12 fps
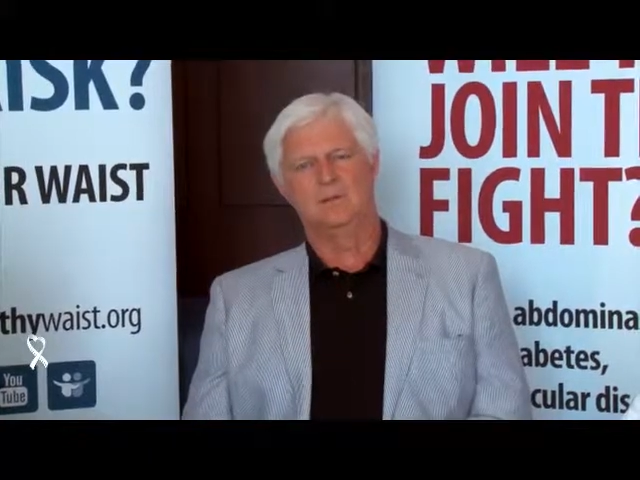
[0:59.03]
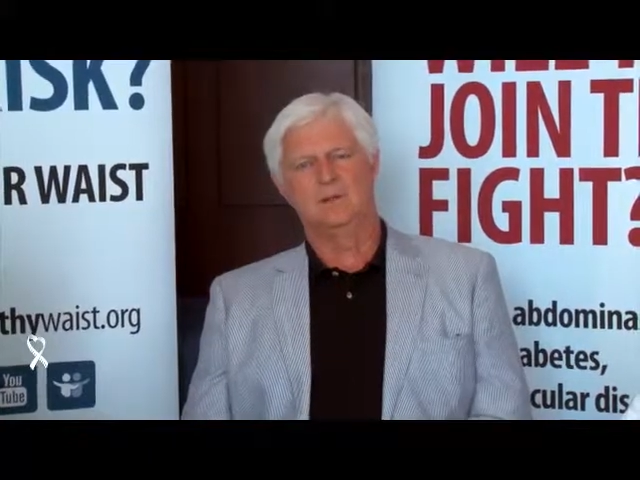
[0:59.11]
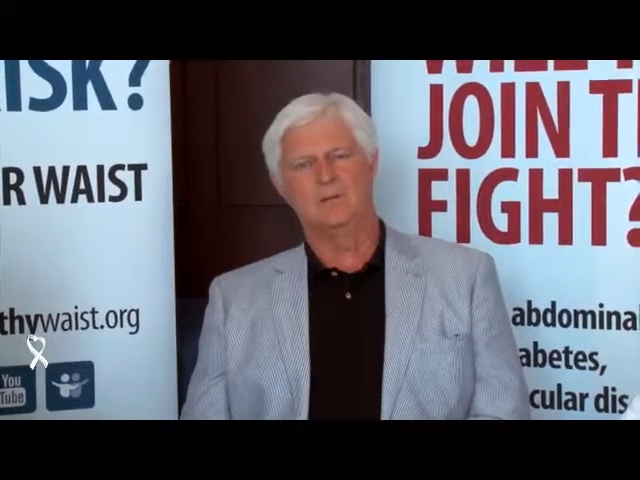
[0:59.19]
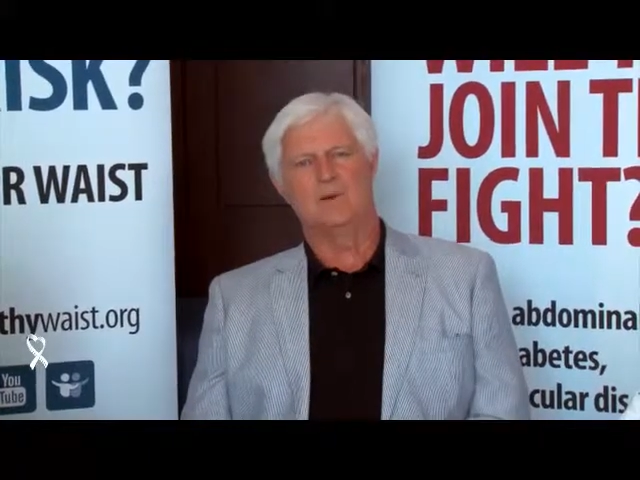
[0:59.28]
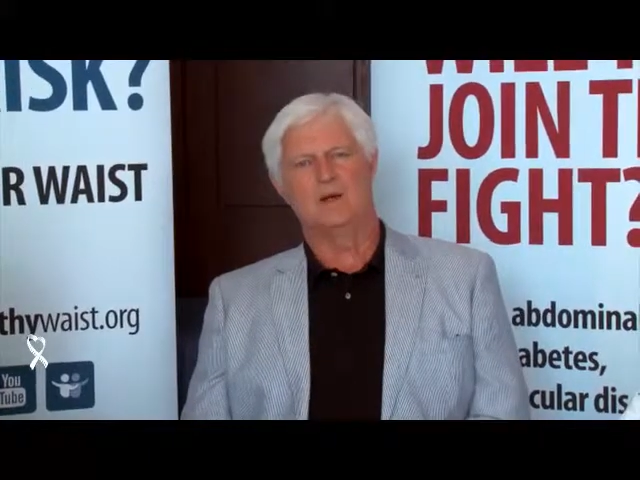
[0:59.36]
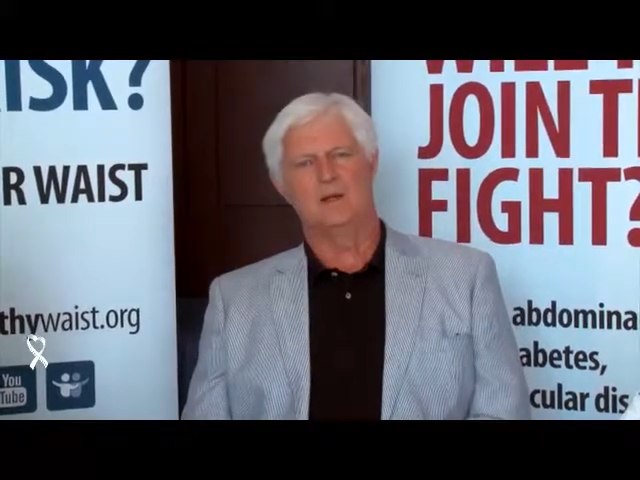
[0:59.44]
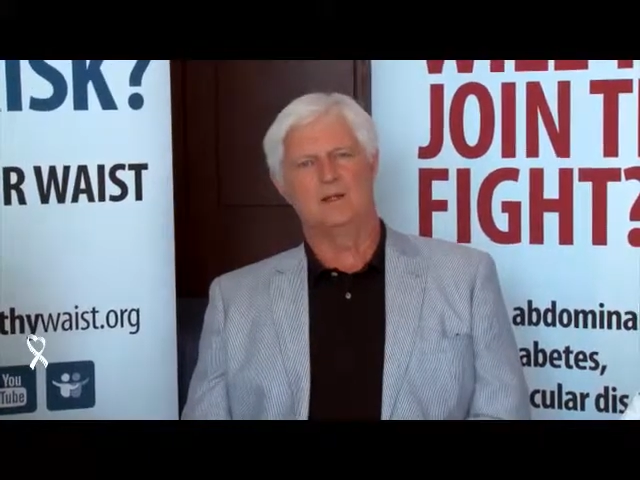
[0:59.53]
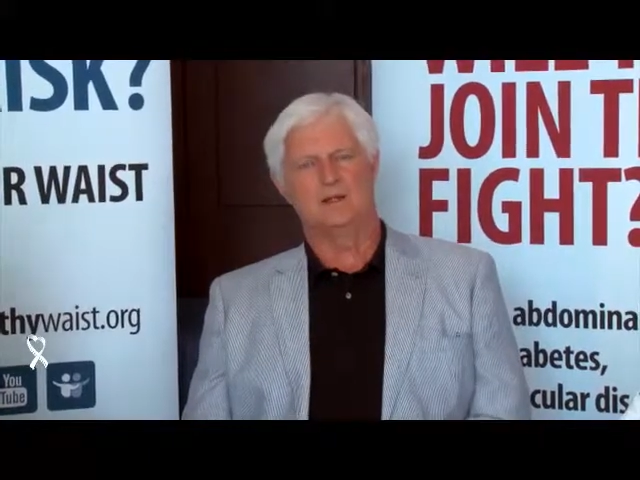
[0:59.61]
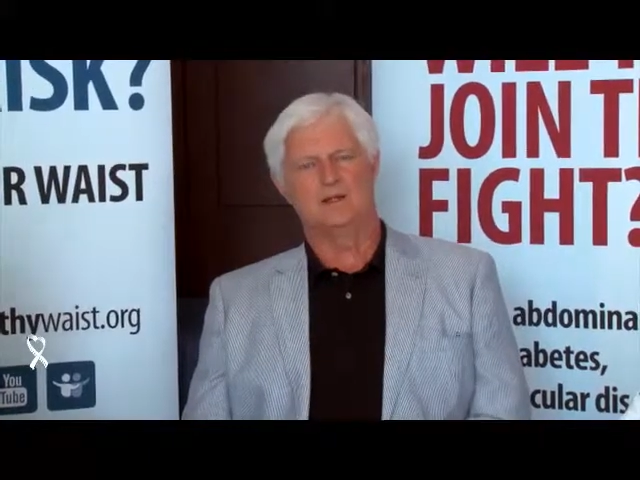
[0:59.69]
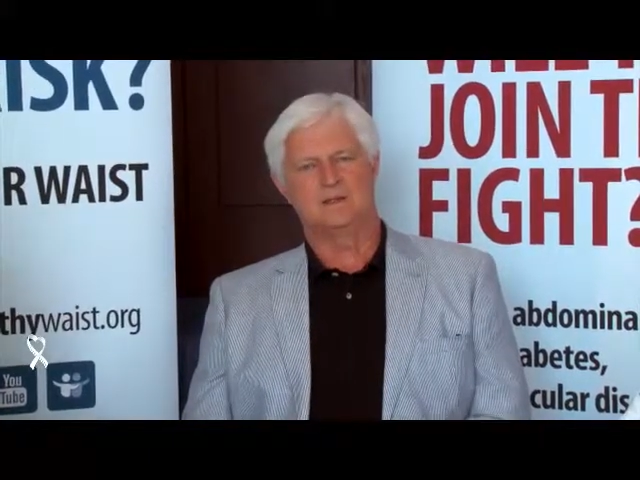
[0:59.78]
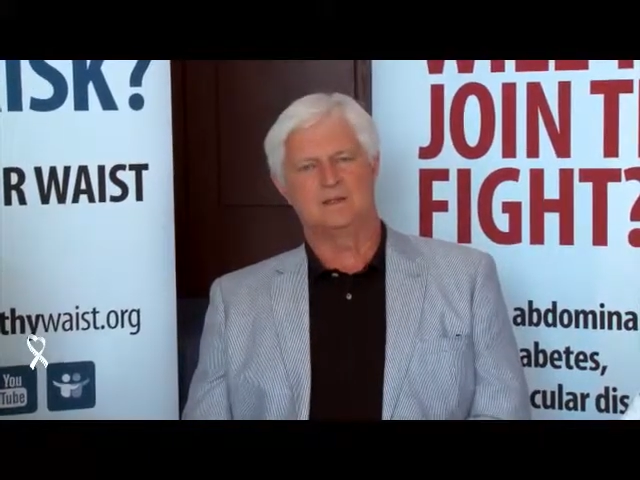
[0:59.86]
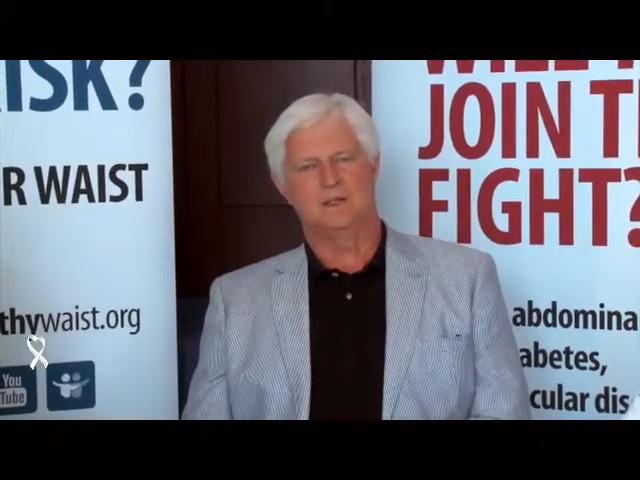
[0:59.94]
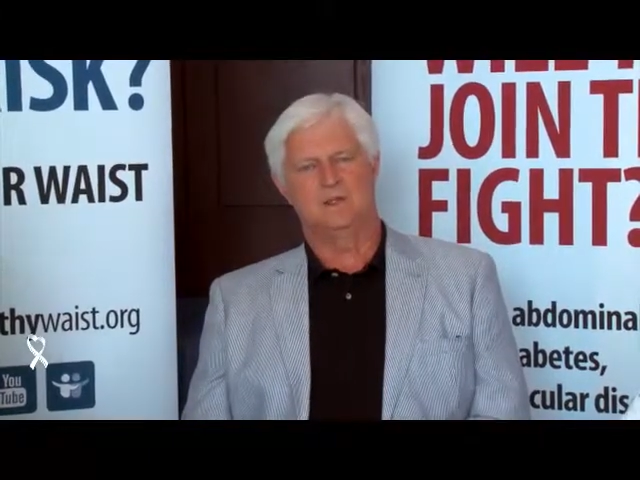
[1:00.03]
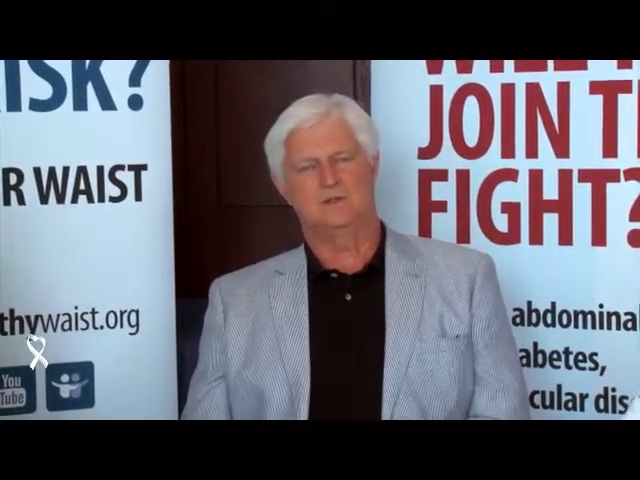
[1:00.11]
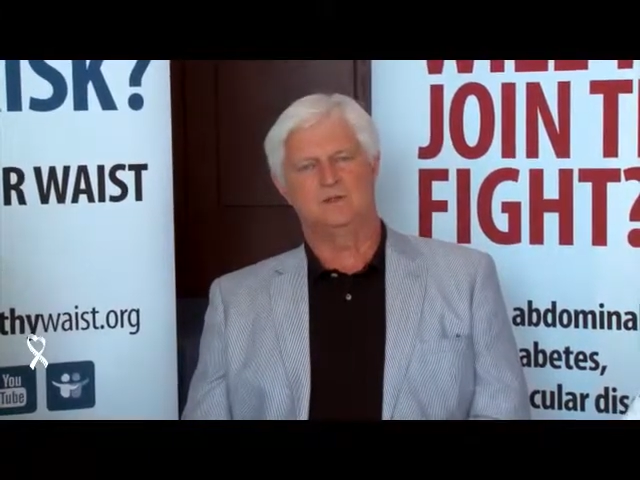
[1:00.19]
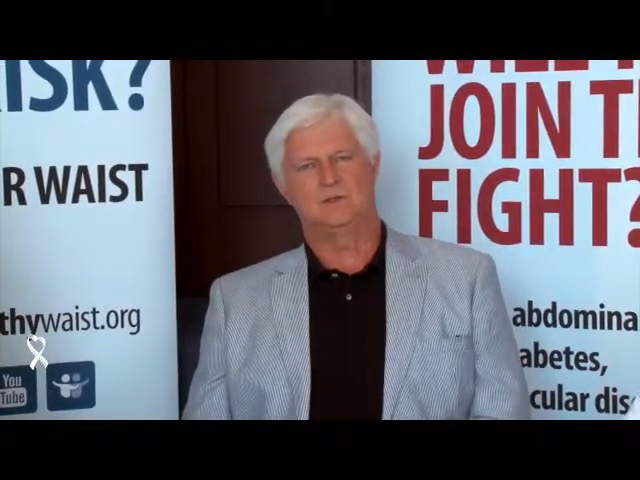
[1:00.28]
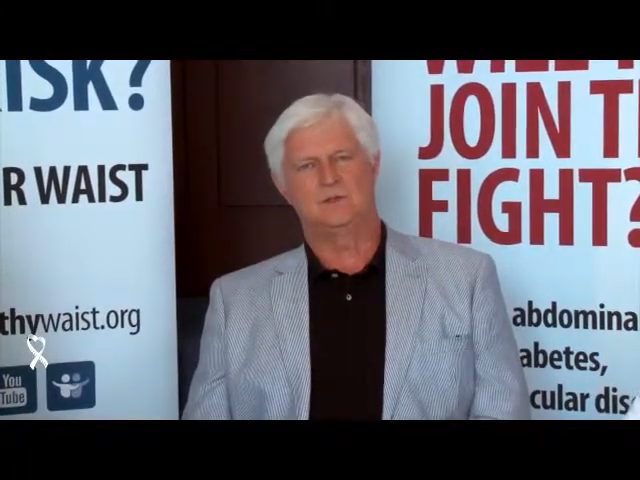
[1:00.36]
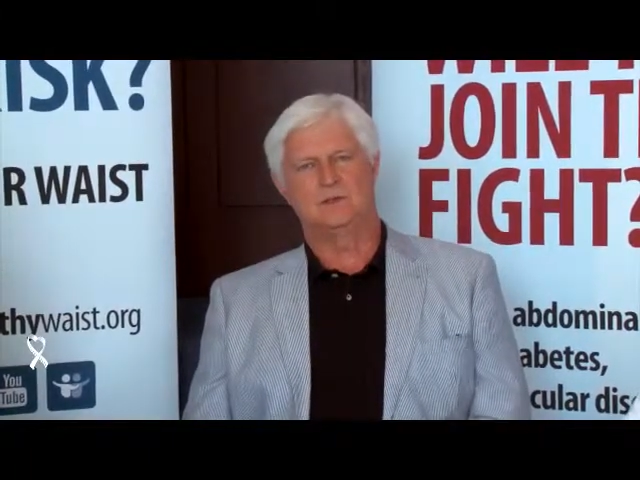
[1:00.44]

BMI as such